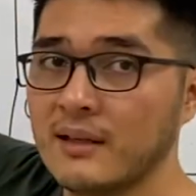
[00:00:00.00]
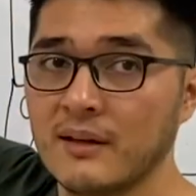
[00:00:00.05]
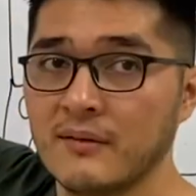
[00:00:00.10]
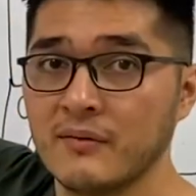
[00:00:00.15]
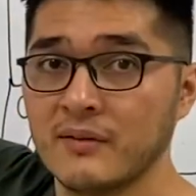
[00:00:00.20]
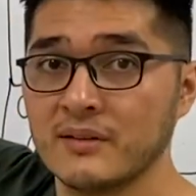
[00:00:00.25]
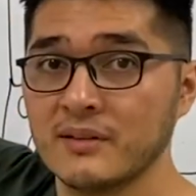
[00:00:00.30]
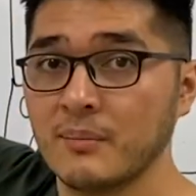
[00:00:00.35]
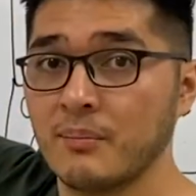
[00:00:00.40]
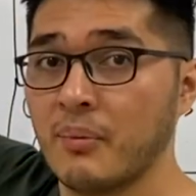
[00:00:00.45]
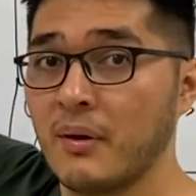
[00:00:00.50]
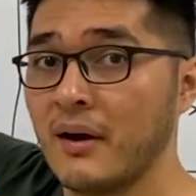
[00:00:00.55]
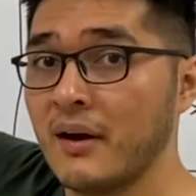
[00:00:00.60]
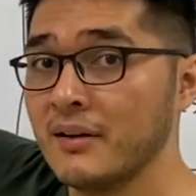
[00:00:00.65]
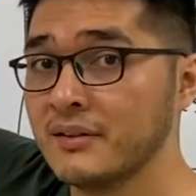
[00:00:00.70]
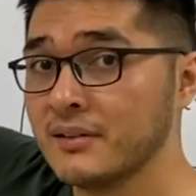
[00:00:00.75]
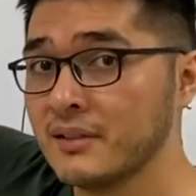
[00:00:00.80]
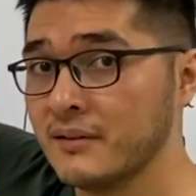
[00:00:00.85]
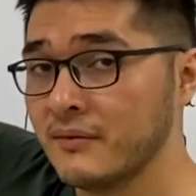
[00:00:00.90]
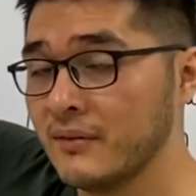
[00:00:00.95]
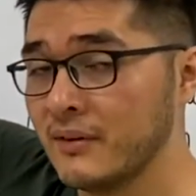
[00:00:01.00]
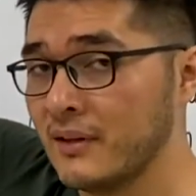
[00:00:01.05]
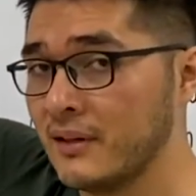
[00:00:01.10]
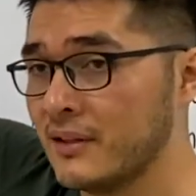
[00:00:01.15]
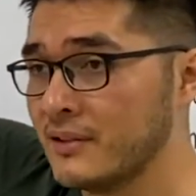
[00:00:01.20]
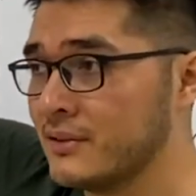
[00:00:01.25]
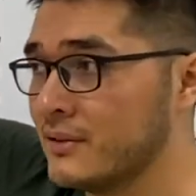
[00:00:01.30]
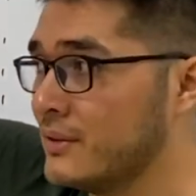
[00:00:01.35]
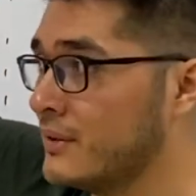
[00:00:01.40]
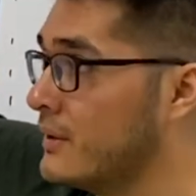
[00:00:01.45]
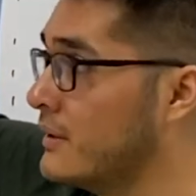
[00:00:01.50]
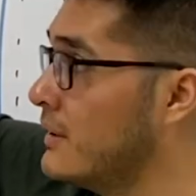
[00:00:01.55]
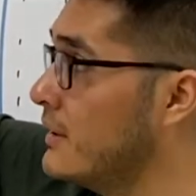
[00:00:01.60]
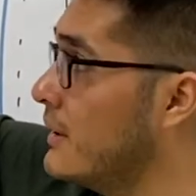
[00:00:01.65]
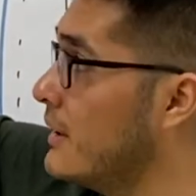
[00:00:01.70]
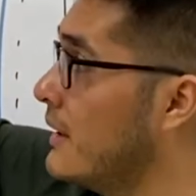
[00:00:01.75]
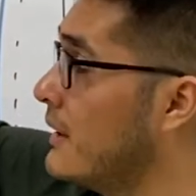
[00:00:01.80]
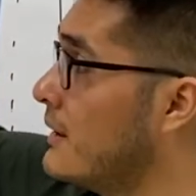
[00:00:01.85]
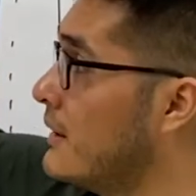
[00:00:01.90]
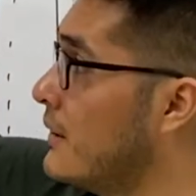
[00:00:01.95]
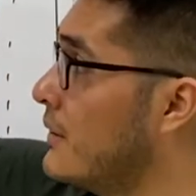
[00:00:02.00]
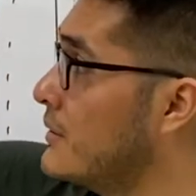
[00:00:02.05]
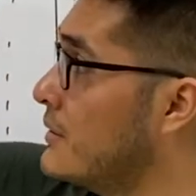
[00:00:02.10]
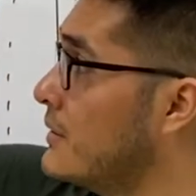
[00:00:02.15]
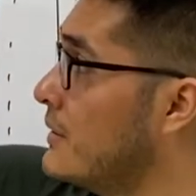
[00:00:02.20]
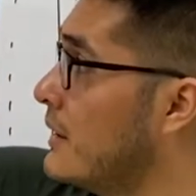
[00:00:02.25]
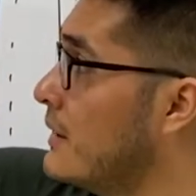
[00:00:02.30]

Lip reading: if it's a positive velocity, it tells